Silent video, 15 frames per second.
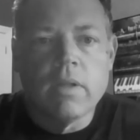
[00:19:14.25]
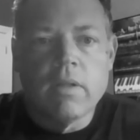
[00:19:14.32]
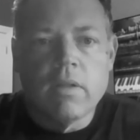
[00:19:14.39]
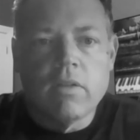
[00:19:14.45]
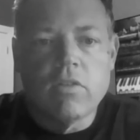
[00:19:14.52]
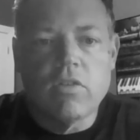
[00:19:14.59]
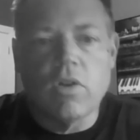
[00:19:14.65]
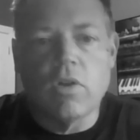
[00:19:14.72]

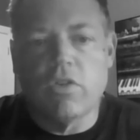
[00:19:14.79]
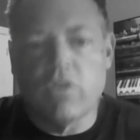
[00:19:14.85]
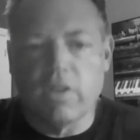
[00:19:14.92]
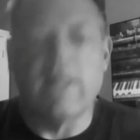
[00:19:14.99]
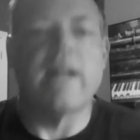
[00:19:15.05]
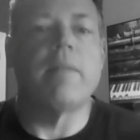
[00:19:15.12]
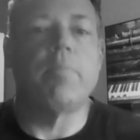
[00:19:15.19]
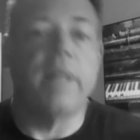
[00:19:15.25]
So there's
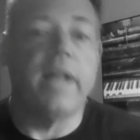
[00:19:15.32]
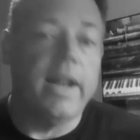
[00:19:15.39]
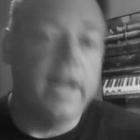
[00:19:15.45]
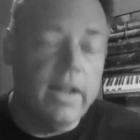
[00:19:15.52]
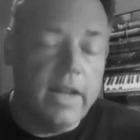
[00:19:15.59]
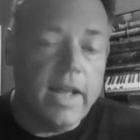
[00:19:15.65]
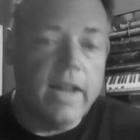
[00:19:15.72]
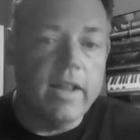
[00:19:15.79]
a lot of
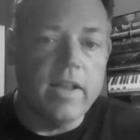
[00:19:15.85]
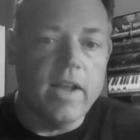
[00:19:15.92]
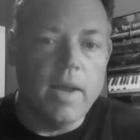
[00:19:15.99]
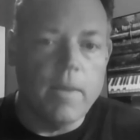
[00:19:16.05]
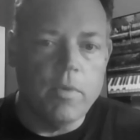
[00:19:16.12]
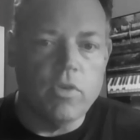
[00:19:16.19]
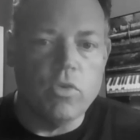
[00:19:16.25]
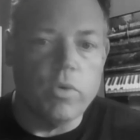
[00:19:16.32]
planning ahead of
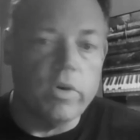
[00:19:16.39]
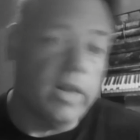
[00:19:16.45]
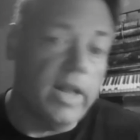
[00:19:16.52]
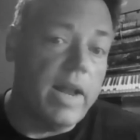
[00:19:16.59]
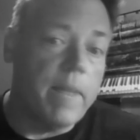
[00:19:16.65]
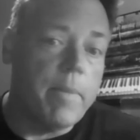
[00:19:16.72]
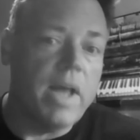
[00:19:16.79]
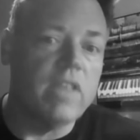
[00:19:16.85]
time, which we're
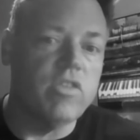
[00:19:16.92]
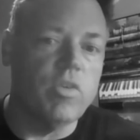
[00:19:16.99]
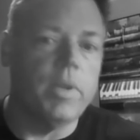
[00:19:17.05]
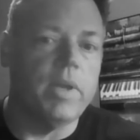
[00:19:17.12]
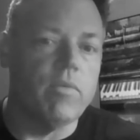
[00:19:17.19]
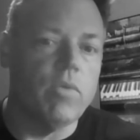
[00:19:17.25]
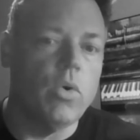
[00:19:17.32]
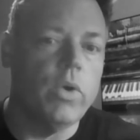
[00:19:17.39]
glad about, so
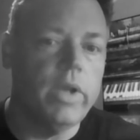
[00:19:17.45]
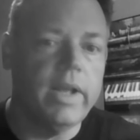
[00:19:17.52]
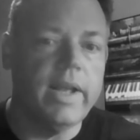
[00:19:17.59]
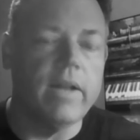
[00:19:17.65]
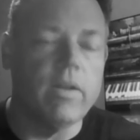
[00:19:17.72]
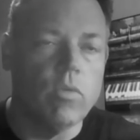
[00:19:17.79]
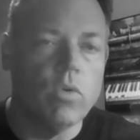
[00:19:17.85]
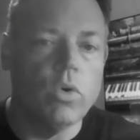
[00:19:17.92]
we can really
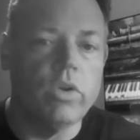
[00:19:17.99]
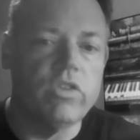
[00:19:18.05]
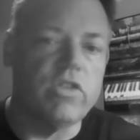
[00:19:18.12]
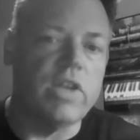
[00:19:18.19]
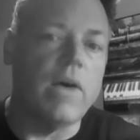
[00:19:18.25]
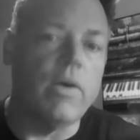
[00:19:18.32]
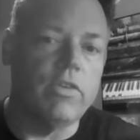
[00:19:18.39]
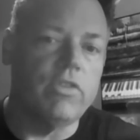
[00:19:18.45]
get really
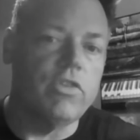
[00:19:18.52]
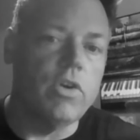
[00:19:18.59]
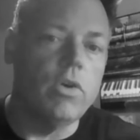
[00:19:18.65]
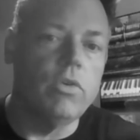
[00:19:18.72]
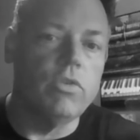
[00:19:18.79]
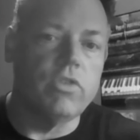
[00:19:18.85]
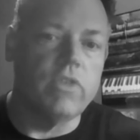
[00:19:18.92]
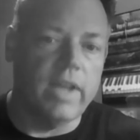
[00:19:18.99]
solid
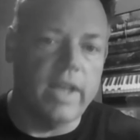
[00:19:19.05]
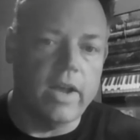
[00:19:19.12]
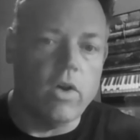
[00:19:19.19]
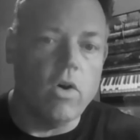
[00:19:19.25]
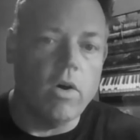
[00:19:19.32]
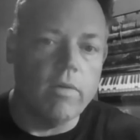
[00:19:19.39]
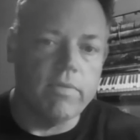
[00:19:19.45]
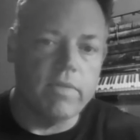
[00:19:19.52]
shows to
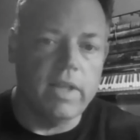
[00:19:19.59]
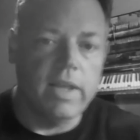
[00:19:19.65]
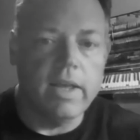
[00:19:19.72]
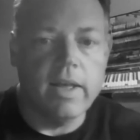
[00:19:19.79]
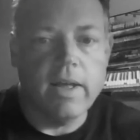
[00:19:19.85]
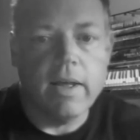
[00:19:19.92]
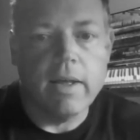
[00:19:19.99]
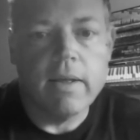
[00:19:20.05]
kick off
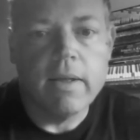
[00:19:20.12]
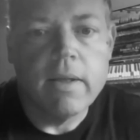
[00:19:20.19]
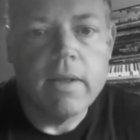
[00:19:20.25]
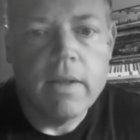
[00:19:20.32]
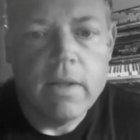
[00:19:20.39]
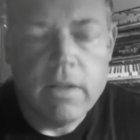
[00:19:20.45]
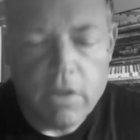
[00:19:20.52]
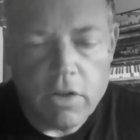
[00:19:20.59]
the
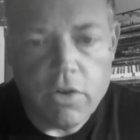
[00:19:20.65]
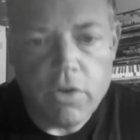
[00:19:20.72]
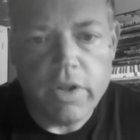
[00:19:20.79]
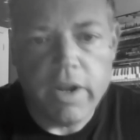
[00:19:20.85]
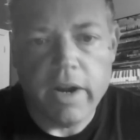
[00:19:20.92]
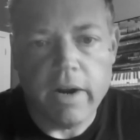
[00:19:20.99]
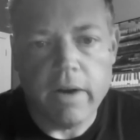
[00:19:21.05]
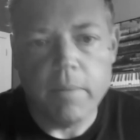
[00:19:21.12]
new
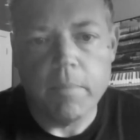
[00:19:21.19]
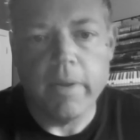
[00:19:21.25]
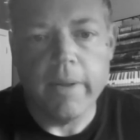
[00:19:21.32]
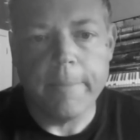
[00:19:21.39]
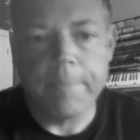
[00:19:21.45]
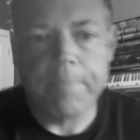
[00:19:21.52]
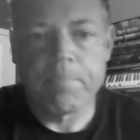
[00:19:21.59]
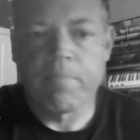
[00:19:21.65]
year.
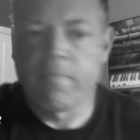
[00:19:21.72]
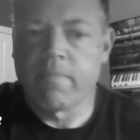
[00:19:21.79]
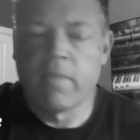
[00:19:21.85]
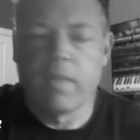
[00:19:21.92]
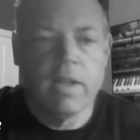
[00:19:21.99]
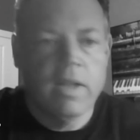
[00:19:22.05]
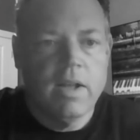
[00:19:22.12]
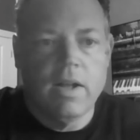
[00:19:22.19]
But
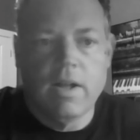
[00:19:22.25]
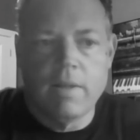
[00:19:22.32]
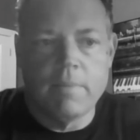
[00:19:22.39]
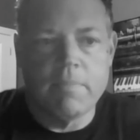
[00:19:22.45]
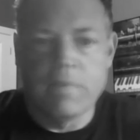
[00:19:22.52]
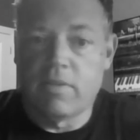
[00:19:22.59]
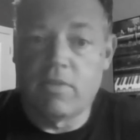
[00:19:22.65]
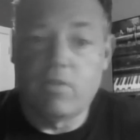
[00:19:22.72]

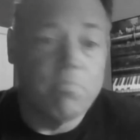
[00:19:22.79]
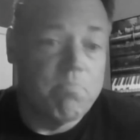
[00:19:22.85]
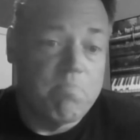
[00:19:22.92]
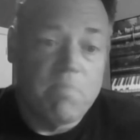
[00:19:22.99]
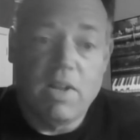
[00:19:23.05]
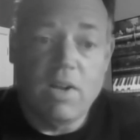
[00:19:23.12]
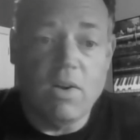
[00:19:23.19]
just, you know,